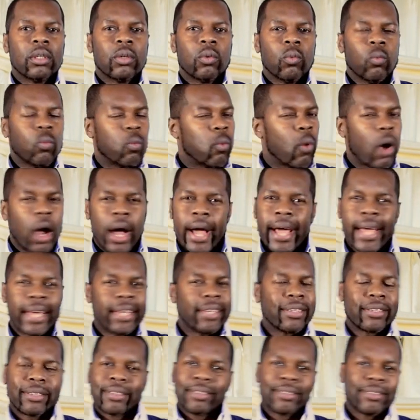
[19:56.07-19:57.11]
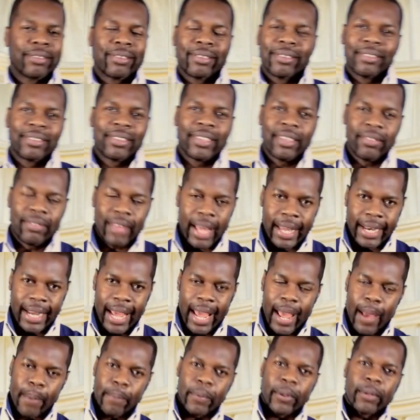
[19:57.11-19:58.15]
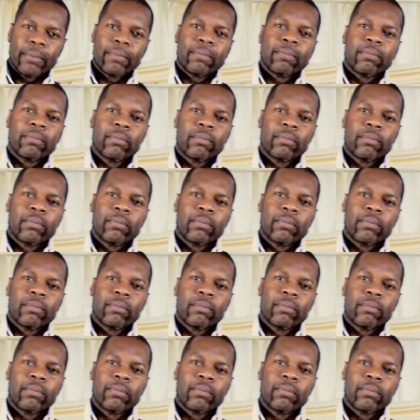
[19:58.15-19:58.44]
Why did that happen?